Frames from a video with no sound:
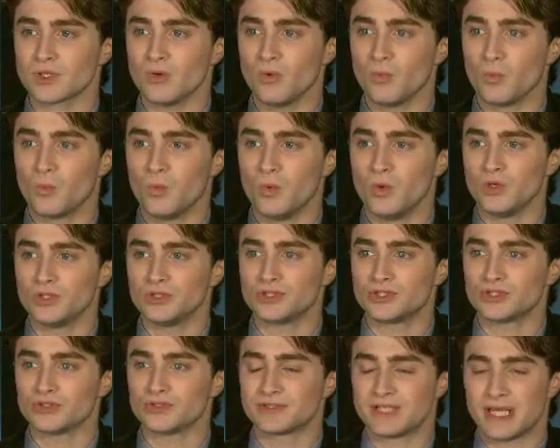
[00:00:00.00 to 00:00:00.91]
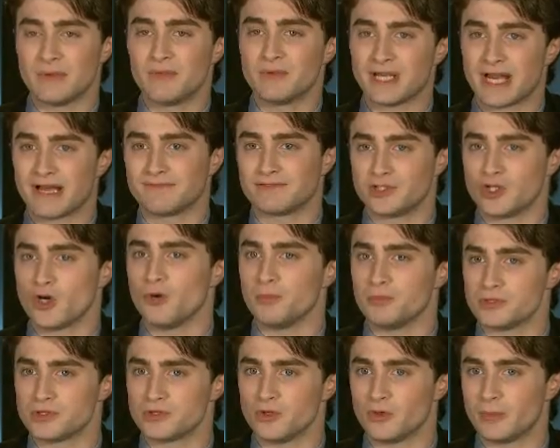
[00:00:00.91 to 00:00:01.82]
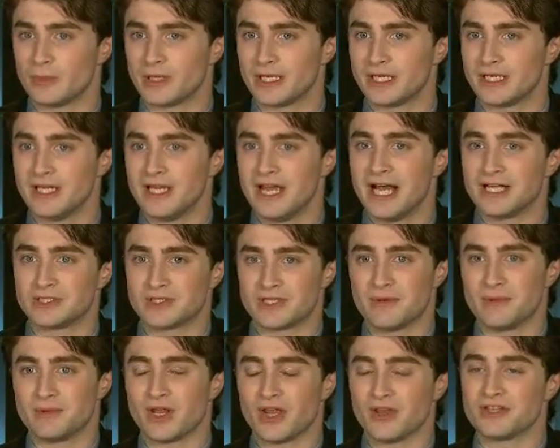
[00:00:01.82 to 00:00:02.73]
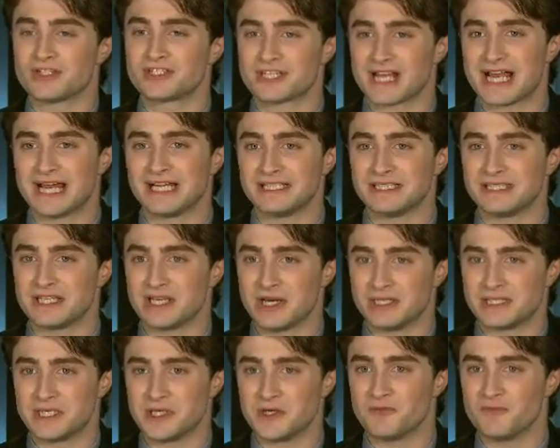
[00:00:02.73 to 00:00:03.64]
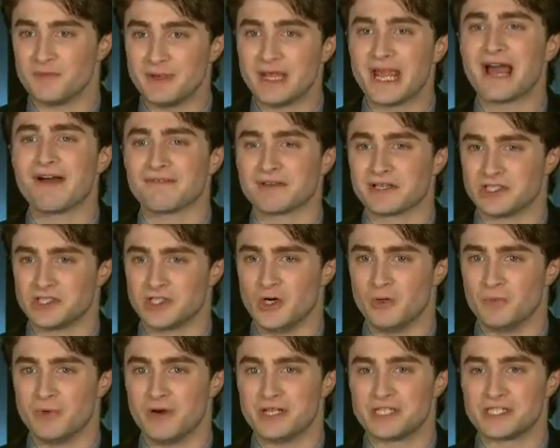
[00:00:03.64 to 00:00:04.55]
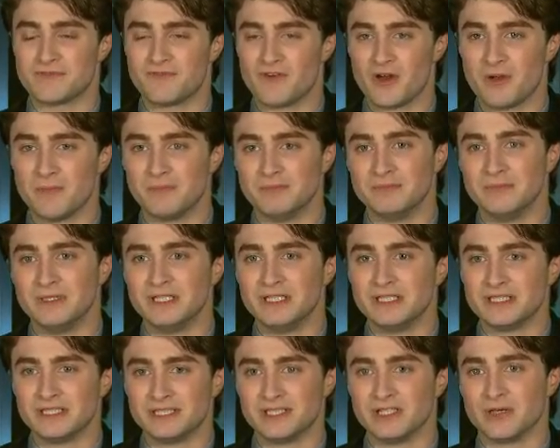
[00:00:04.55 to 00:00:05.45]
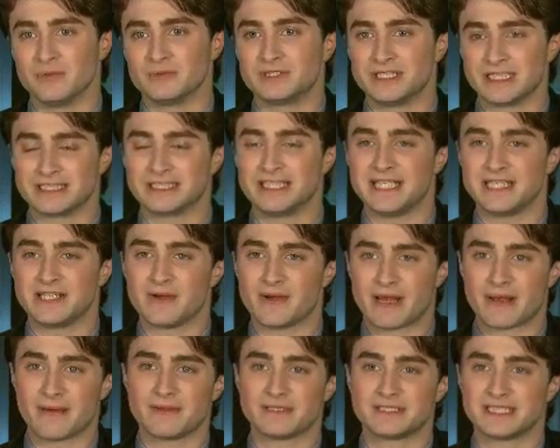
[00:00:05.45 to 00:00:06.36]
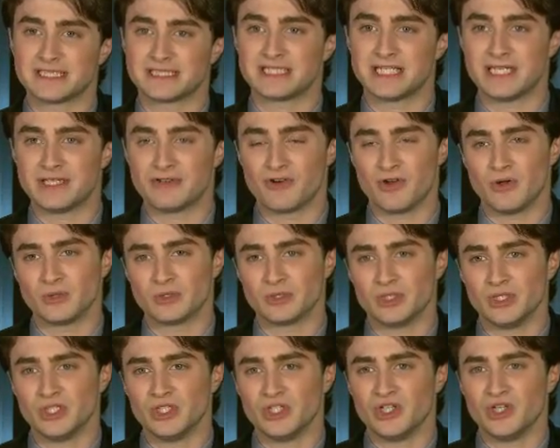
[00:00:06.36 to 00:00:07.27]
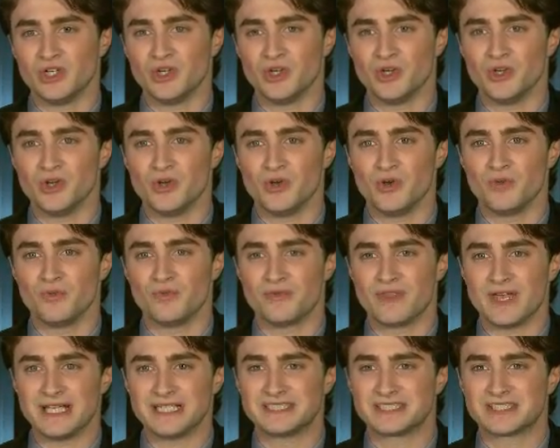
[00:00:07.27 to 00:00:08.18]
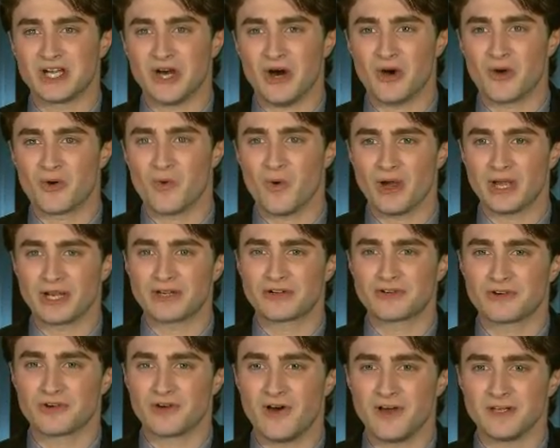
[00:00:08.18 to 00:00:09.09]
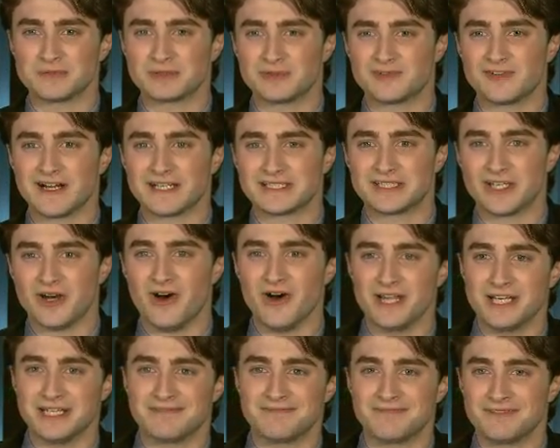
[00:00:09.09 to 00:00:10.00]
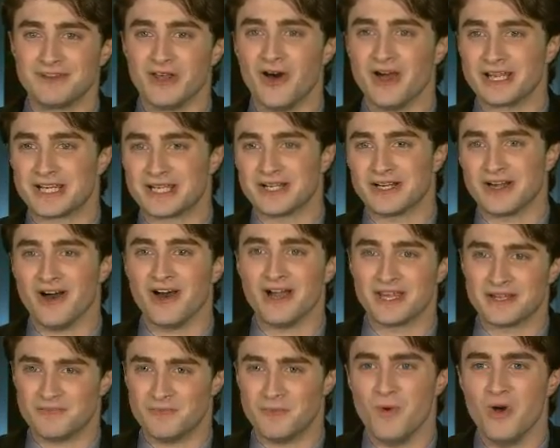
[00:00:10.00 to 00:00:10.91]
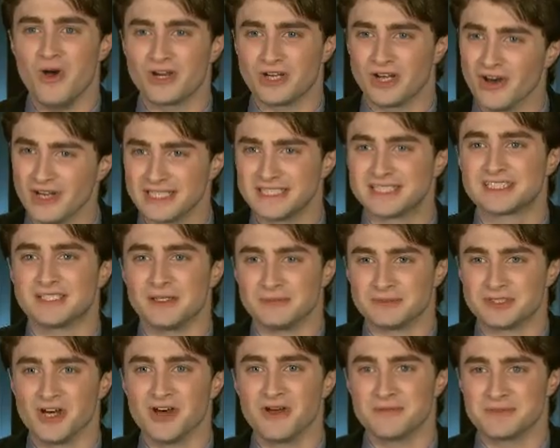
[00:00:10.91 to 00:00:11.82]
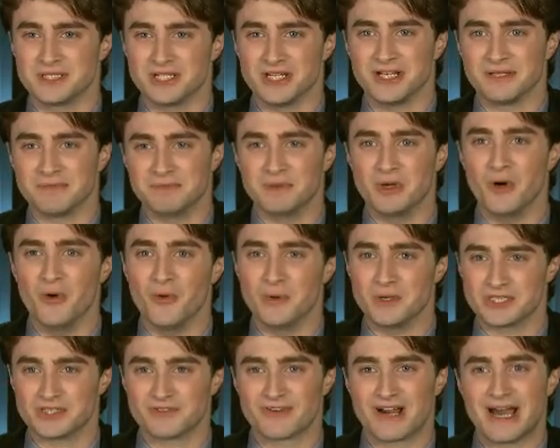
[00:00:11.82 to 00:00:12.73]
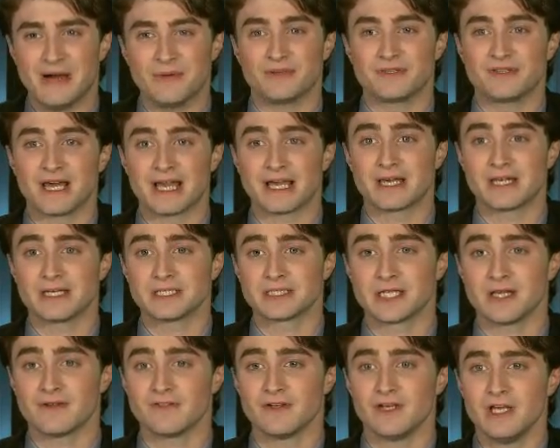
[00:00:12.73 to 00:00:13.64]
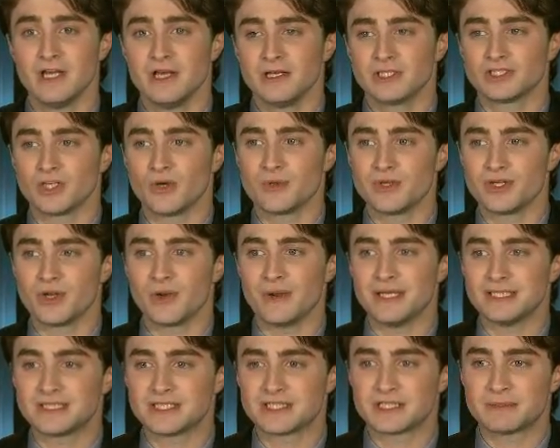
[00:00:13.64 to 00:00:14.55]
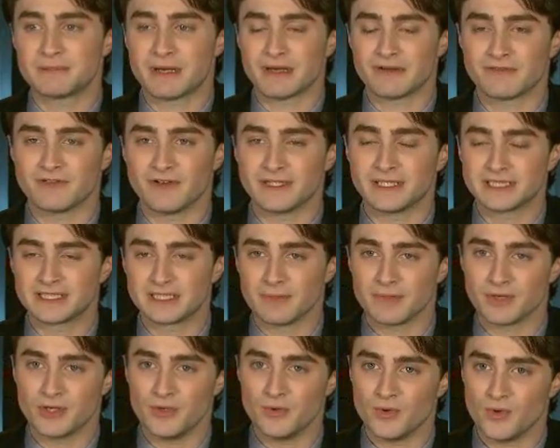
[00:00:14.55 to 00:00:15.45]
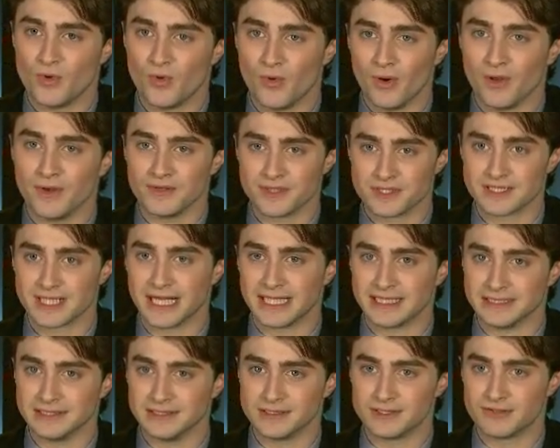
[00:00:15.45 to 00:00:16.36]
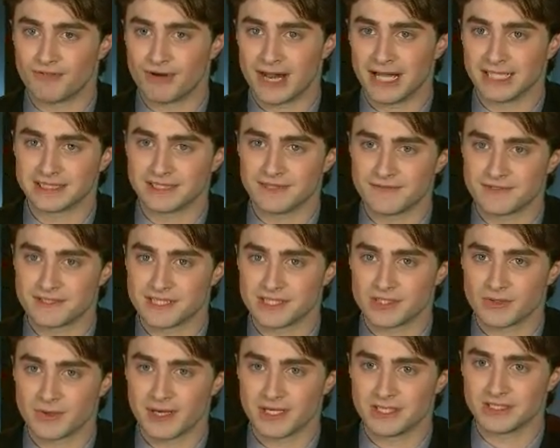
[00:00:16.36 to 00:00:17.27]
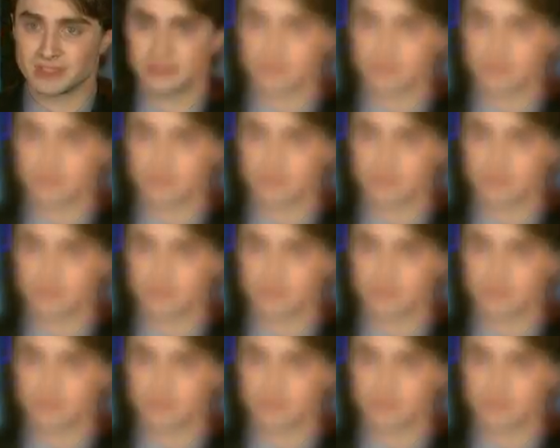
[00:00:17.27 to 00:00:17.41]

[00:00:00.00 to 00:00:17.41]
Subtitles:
would have jobs normally, and so they would understand the idea of me having a job, whereas if I'm 16 going out with a 16-year-old, they can't quite grasp the fact that I work nights sometimes and I'm not always around and that kind of stuff. So it's just about finding someone who understands the reality of the situation.